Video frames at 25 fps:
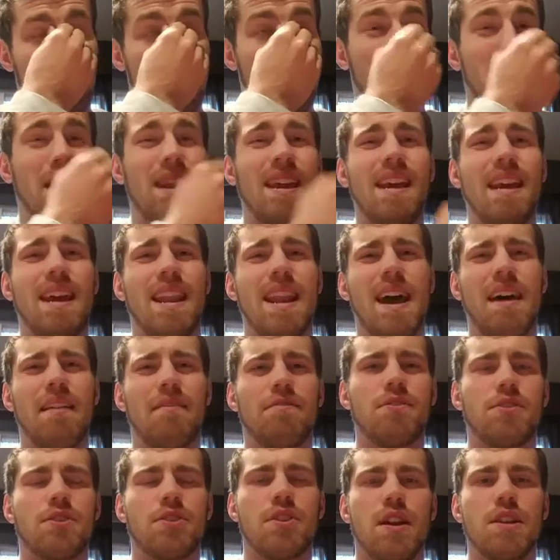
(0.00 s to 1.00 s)
P and
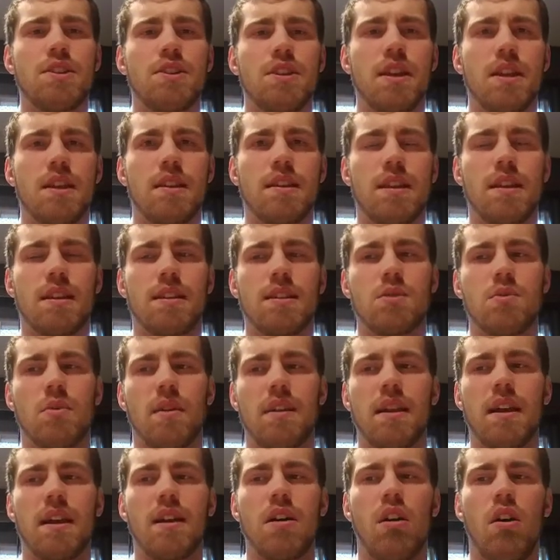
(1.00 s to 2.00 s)
F stretching, I think is
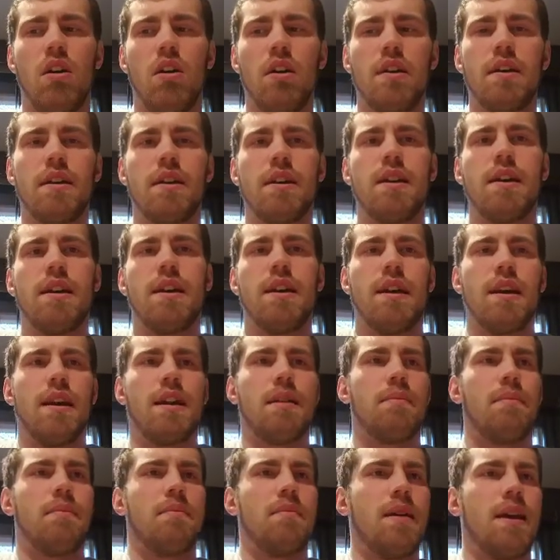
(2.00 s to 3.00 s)
what they call it.
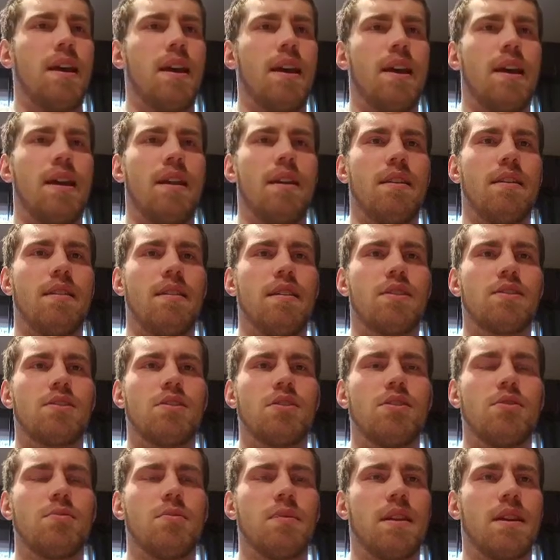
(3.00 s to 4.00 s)
And
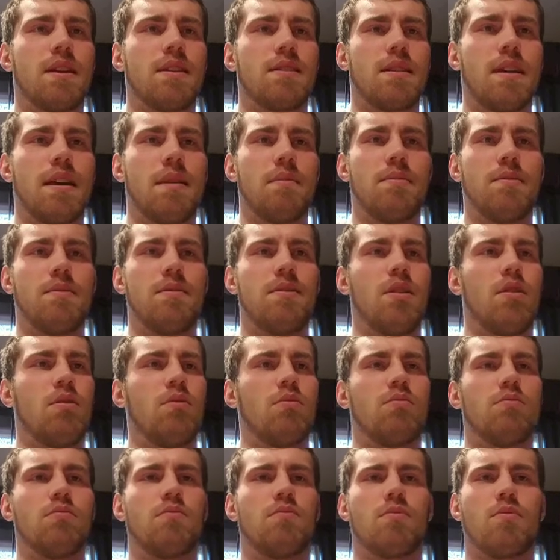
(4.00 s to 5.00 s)
excuse me because I
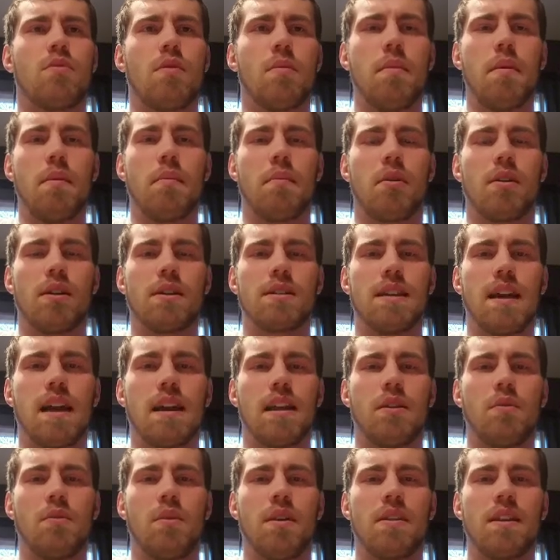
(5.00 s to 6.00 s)
don't remember
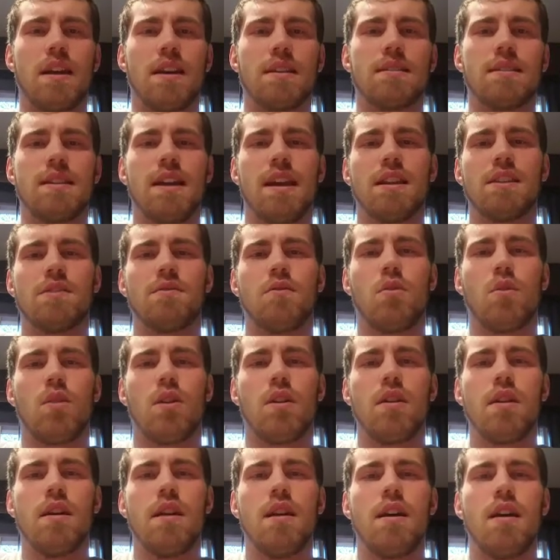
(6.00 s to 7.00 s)
exactly what that stands
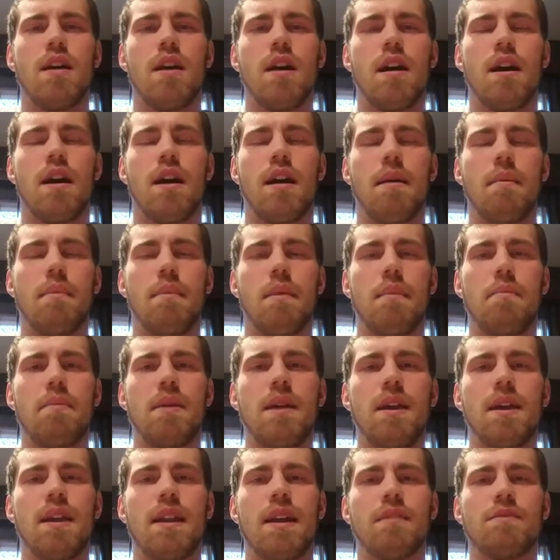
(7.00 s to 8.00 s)
for. But
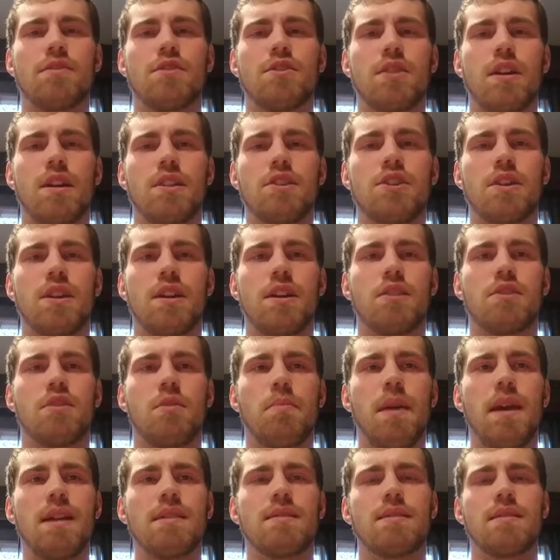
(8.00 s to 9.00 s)
P and F stretching, so
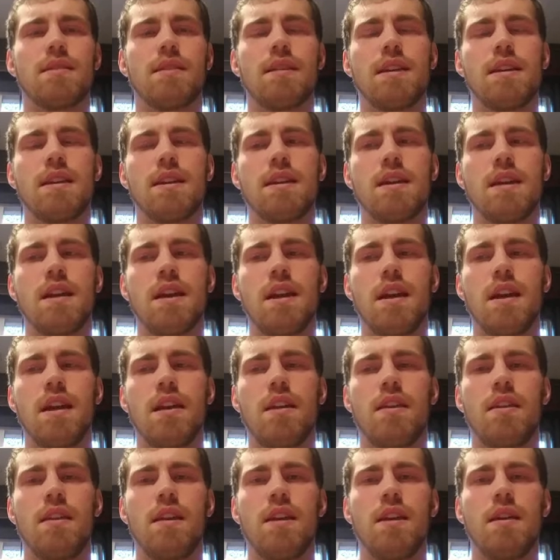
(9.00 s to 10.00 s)
basically
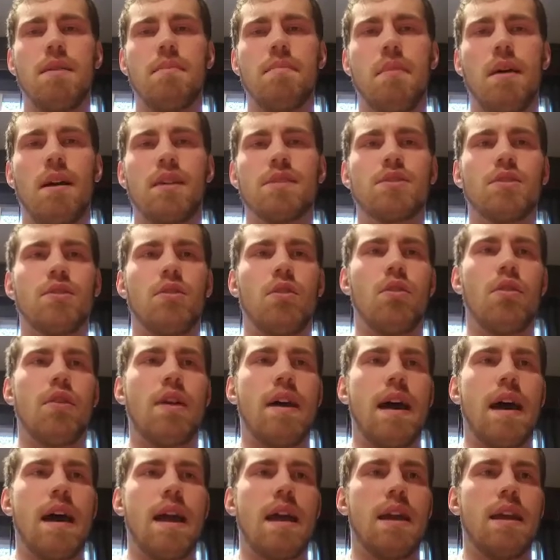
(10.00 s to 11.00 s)
the muscle
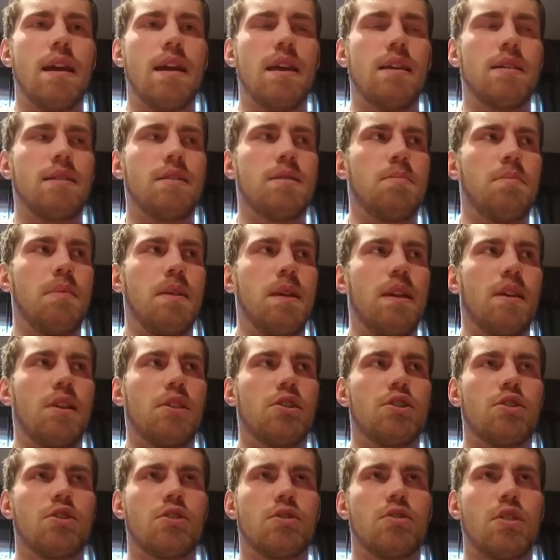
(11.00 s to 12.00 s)
that is being
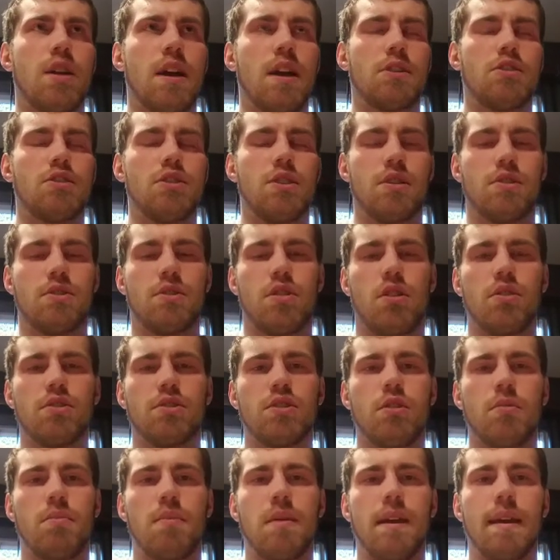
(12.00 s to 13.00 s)
stretched is
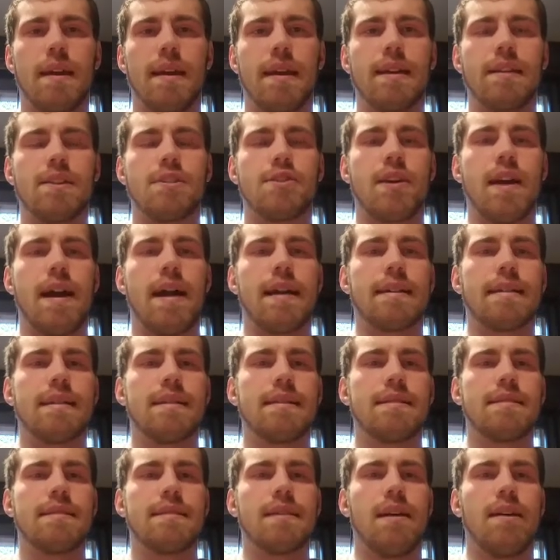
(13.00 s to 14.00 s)
also being
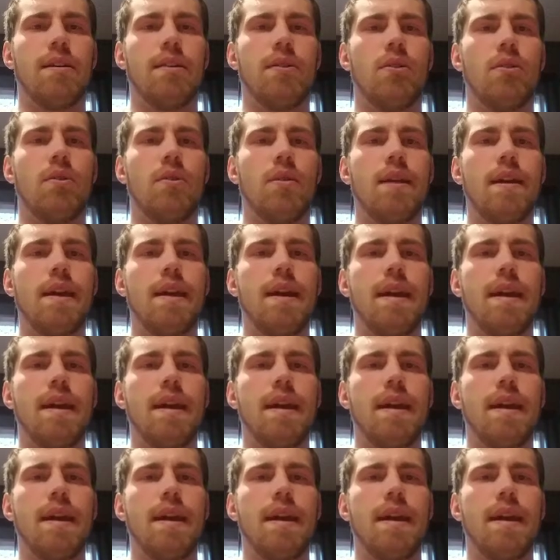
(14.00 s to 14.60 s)
contracted. So